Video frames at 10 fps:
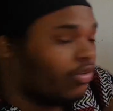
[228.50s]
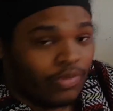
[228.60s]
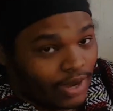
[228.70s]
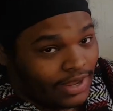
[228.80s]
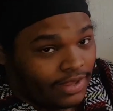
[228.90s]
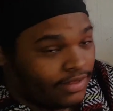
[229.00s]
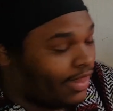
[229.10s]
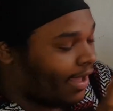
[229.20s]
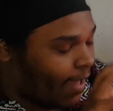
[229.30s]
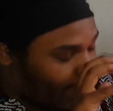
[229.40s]
great.
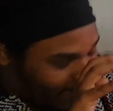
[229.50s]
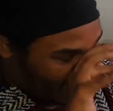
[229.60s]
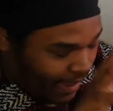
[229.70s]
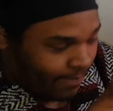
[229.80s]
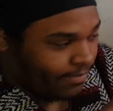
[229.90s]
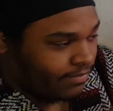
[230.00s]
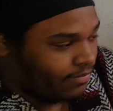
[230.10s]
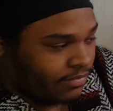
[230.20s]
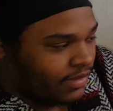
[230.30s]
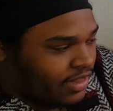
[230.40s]
Like, I'm,
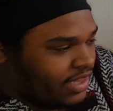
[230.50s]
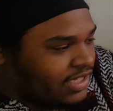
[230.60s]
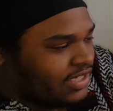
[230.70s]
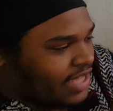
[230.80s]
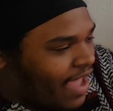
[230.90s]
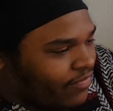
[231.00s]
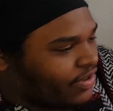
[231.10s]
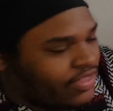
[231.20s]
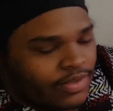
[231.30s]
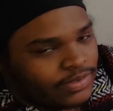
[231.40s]
this,
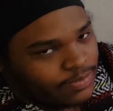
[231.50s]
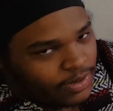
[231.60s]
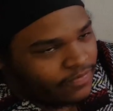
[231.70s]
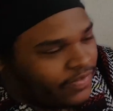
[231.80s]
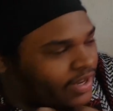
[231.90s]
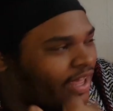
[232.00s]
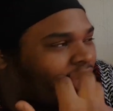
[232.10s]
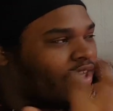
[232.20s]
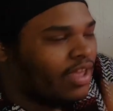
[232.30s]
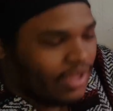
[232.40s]
everything was perfect.
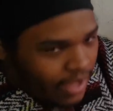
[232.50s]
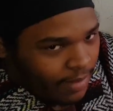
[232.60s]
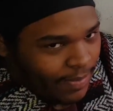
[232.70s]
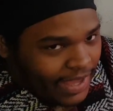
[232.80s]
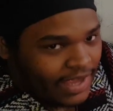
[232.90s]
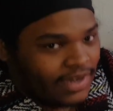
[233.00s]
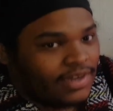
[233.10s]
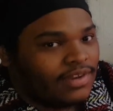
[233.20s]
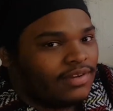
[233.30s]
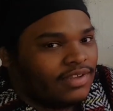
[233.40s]
Like, a
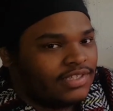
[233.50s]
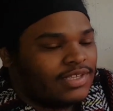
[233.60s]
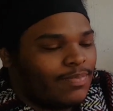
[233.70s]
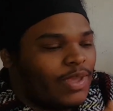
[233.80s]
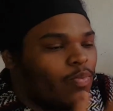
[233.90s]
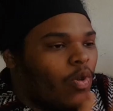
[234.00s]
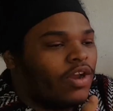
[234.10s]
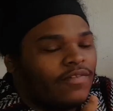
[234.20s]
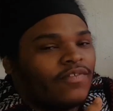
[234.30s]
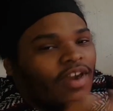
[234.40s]
band needs to be
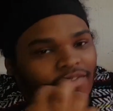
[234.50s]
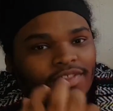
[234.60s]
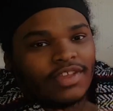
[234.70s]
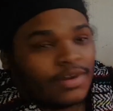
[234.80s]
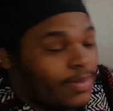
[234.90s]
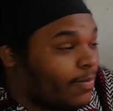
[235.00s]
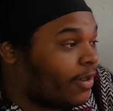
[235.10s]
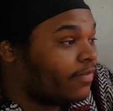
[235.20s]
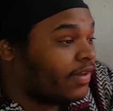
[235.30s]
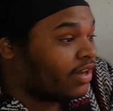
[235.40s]
one for everything to be
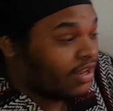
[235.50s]
perfect.